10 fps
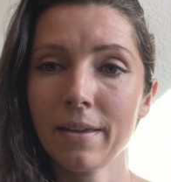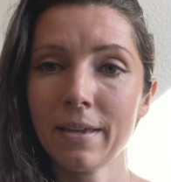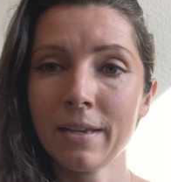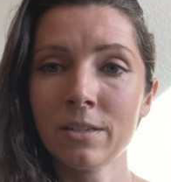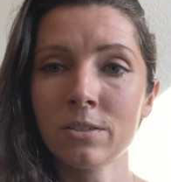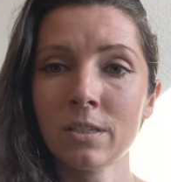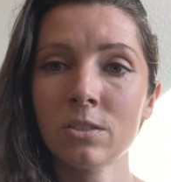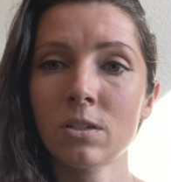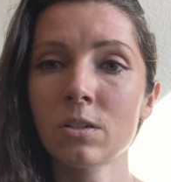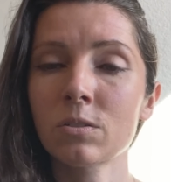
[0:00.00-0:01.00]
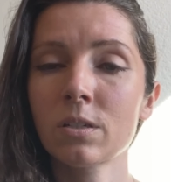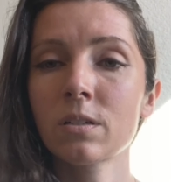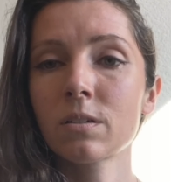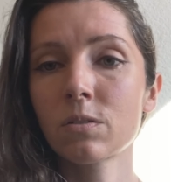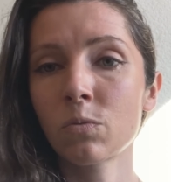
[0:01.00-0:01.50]
and I
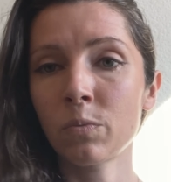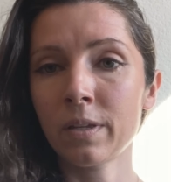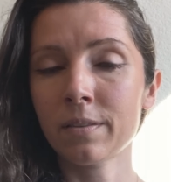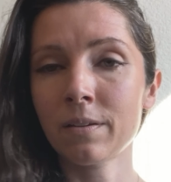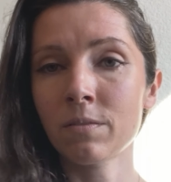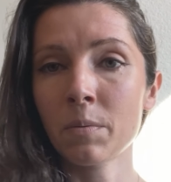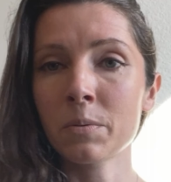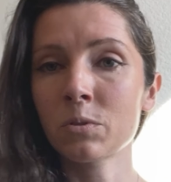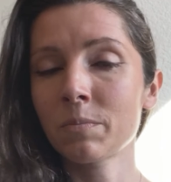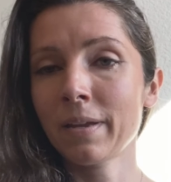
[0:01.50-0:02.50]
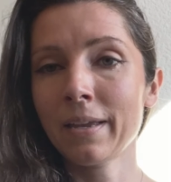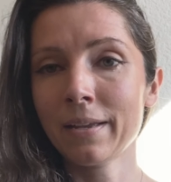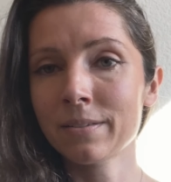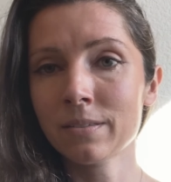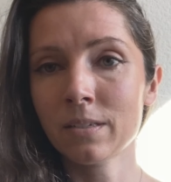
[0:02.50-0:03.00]
rub it between my
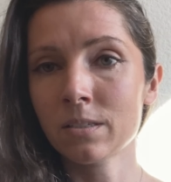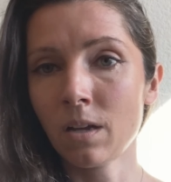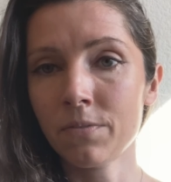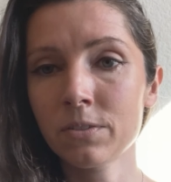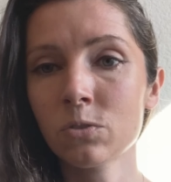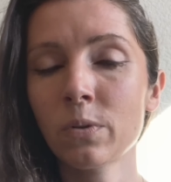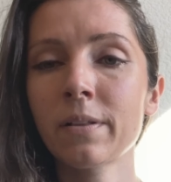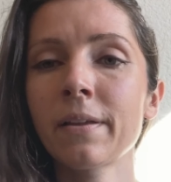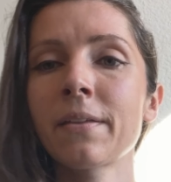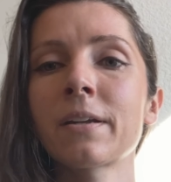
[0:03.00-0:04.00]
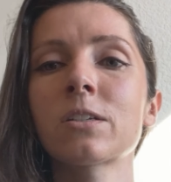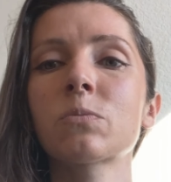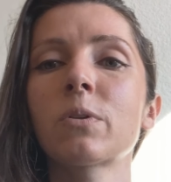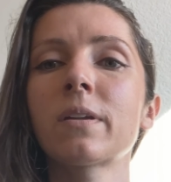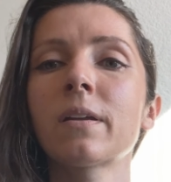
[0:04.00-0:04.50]
hands and it softens quickly, and I
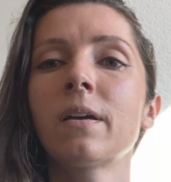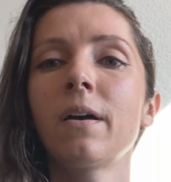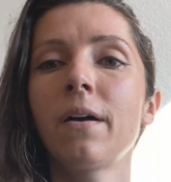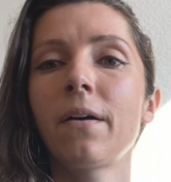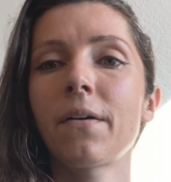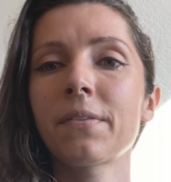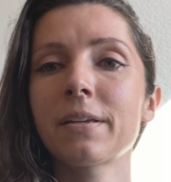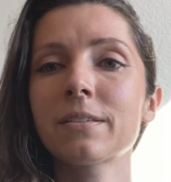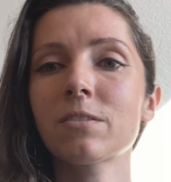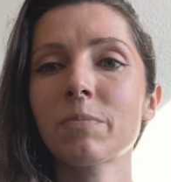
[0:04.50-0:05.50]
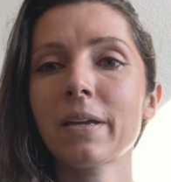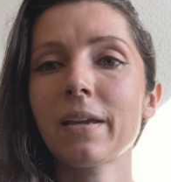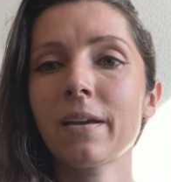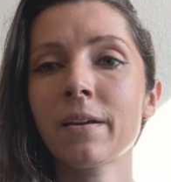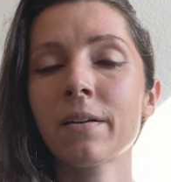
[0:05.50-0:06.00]
just put it on the ends of my
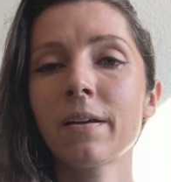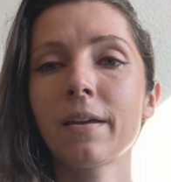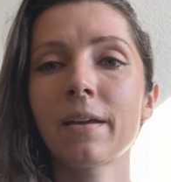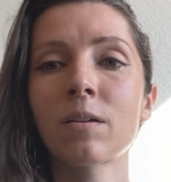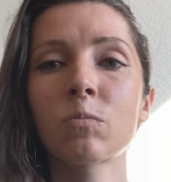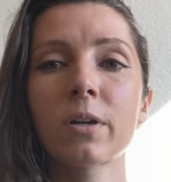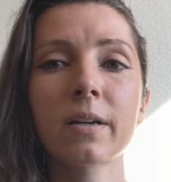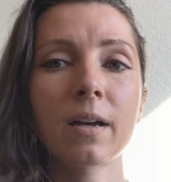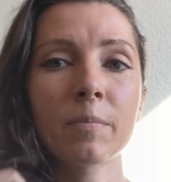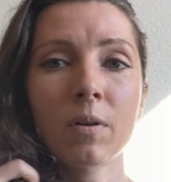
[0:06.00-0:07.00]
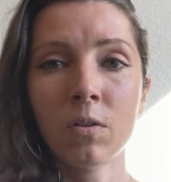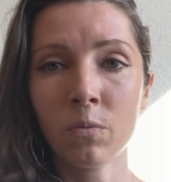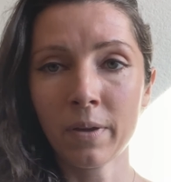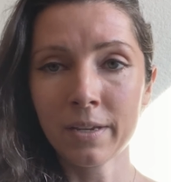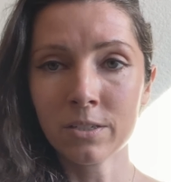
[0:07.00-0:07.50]
hair and work up all the
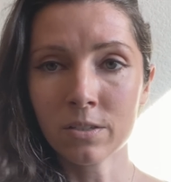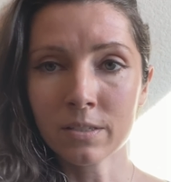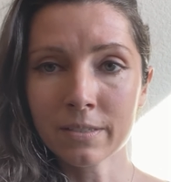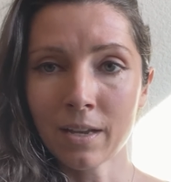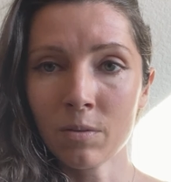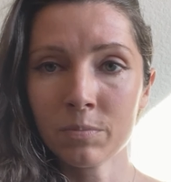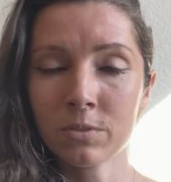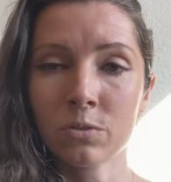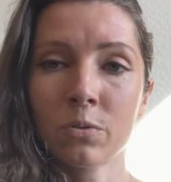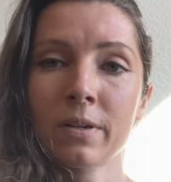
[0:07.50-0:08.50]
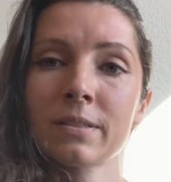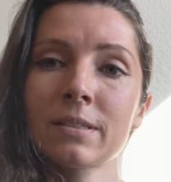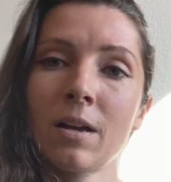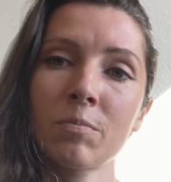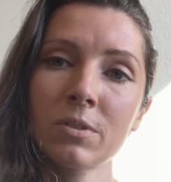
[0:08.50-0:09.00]
way to the scalp, do a quick
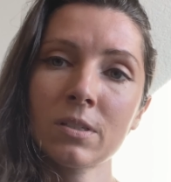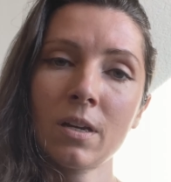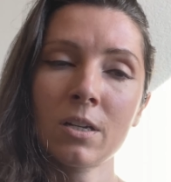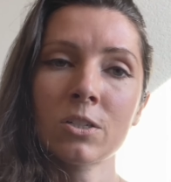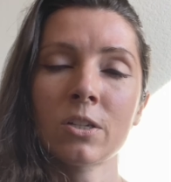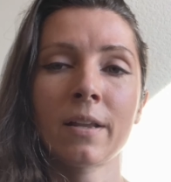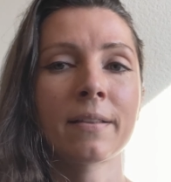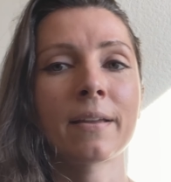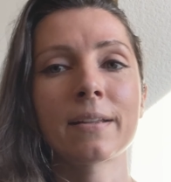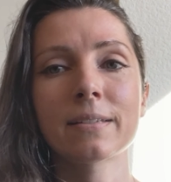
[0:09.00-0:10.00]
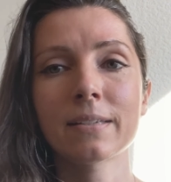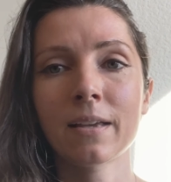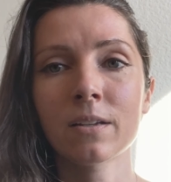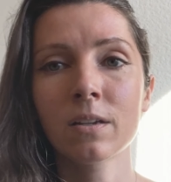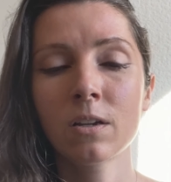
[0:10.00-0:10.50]
scalp massage, and let it
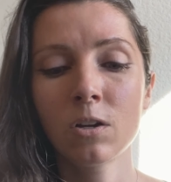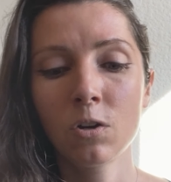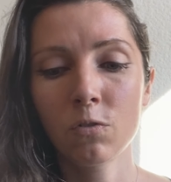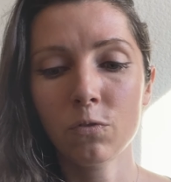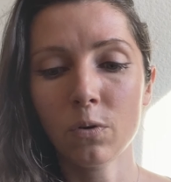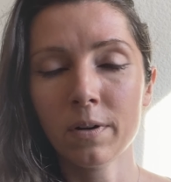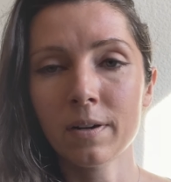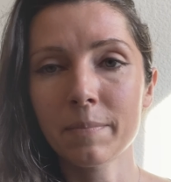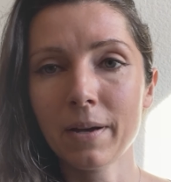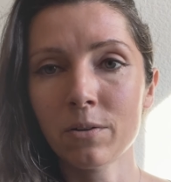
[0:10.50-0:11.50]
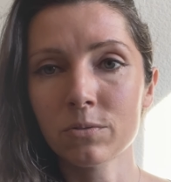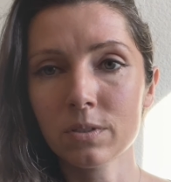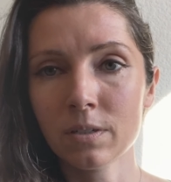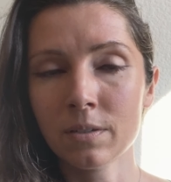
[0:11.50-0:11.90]
set for about